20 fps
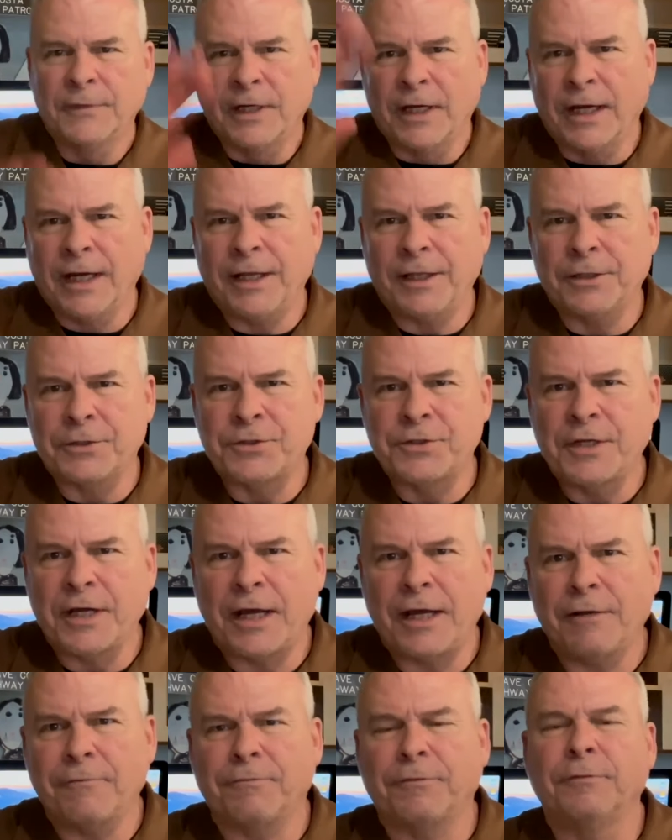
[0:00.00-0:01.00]
Hey, this is
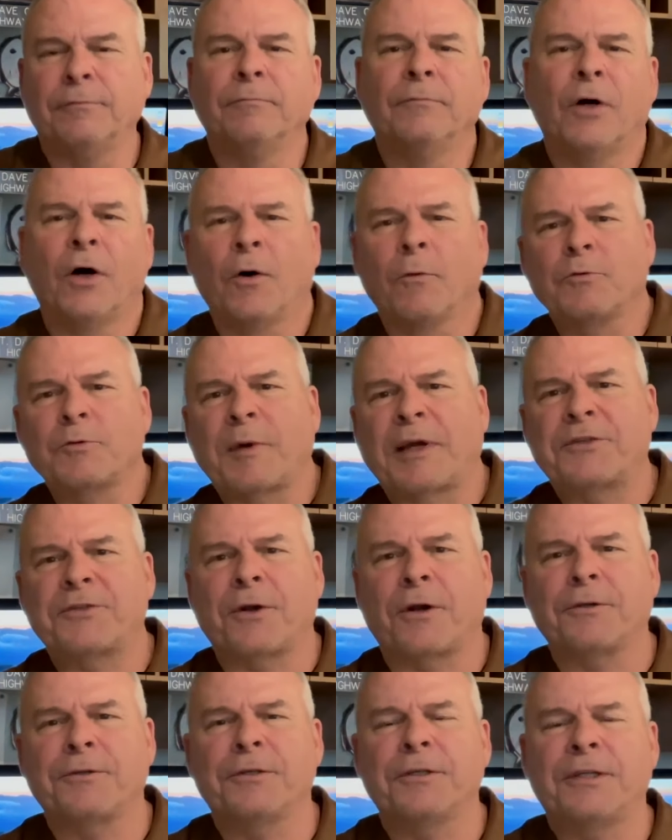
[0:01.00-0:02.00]
Dave, Homes by
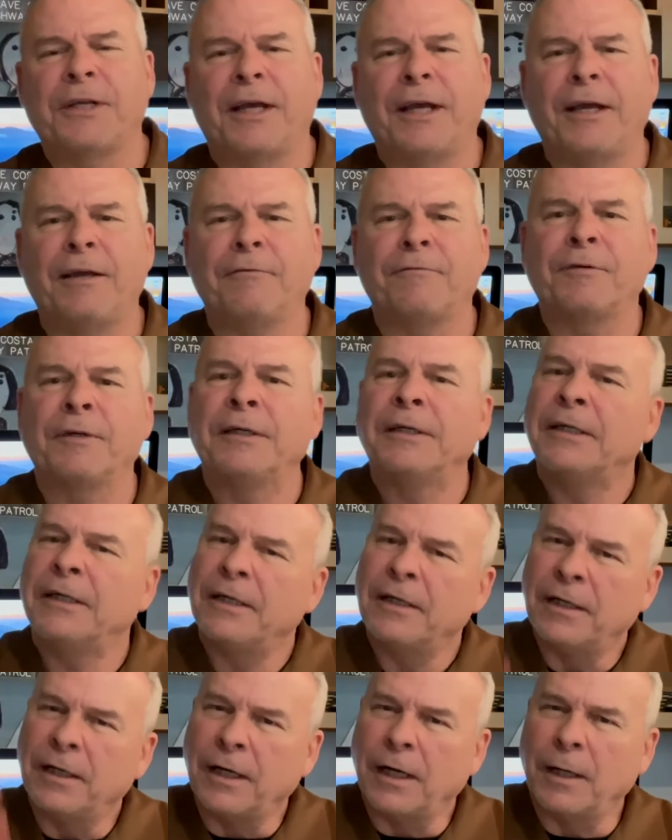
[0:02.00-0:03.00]
Sergeant Dave.
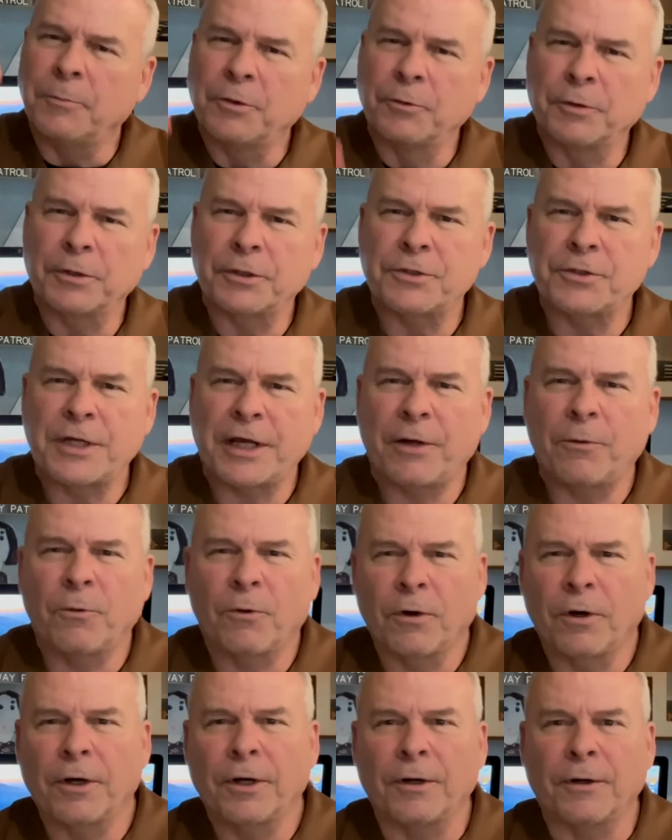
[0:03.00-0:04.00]
I'm your real estate
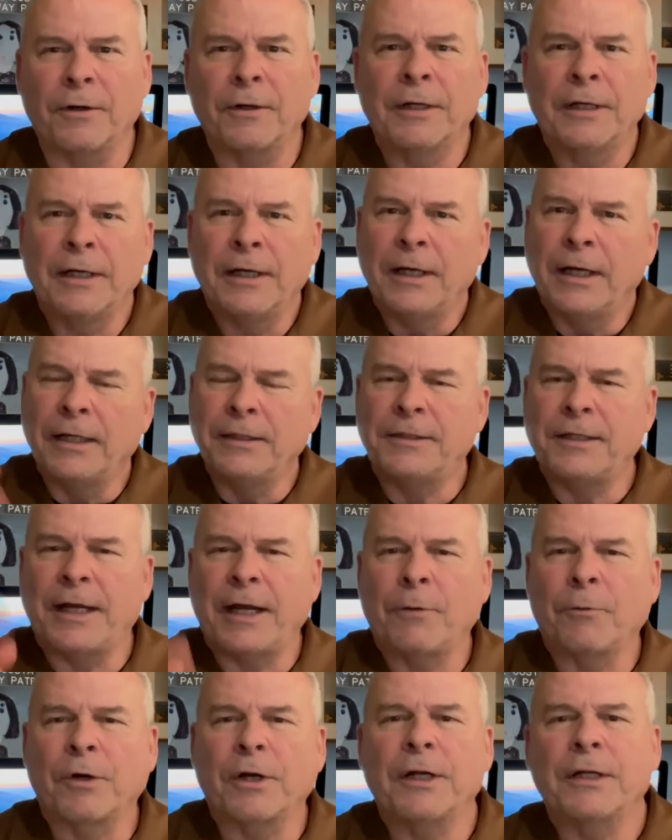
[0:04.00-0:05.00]
warrior. Hey, today
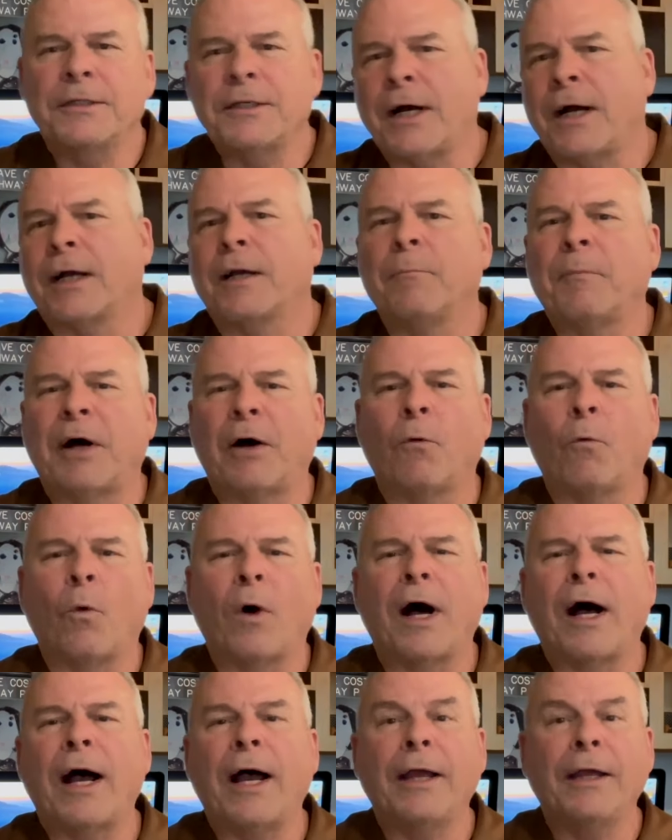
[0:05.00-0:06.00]
we're going to talk about
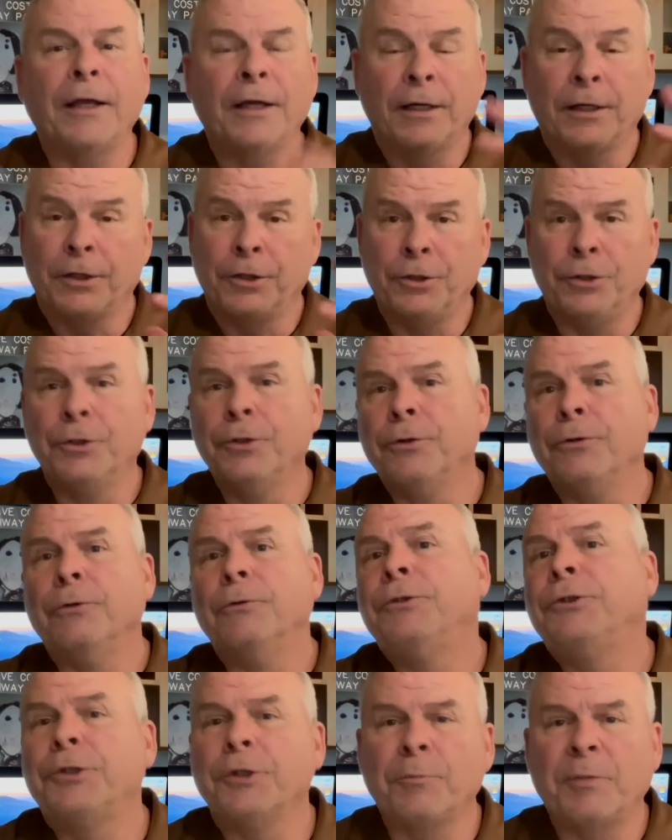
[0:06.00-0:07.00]
why you
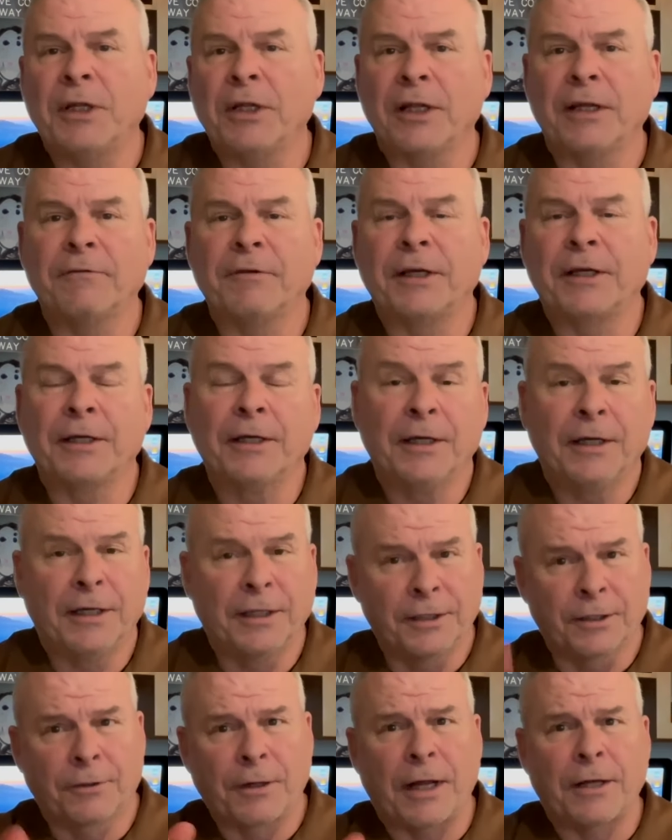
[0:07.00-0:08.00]
should be living in the
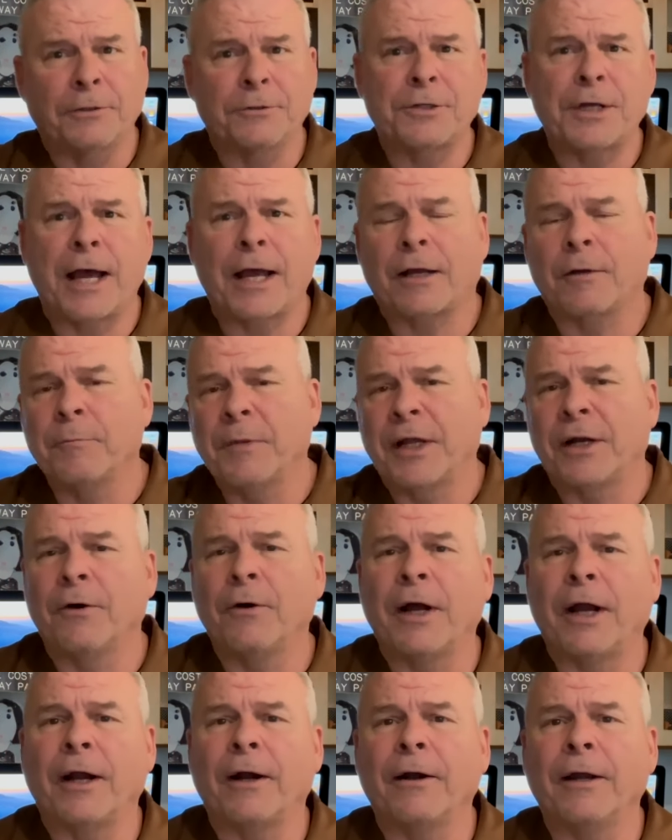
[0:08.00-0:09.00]
greater Sacramento
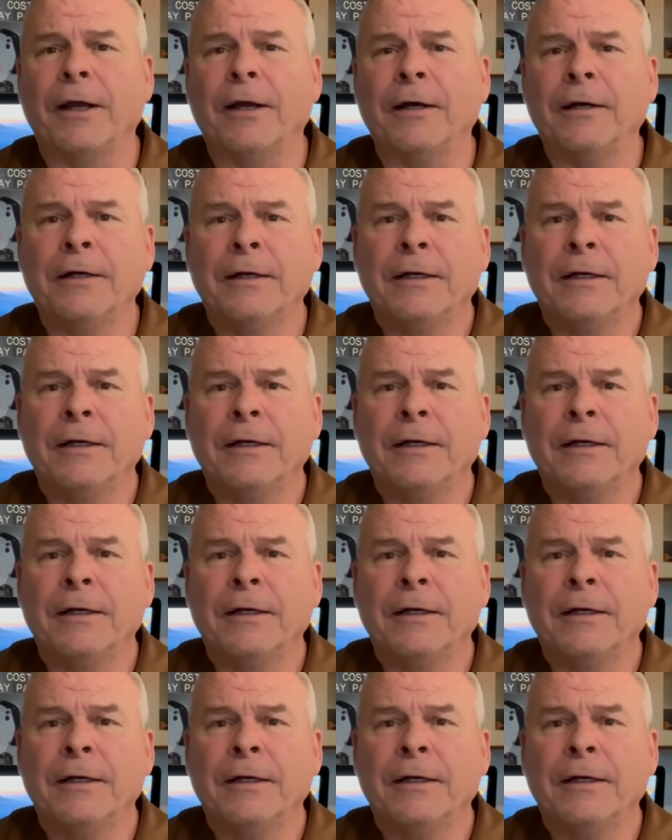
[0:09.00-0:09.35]
area.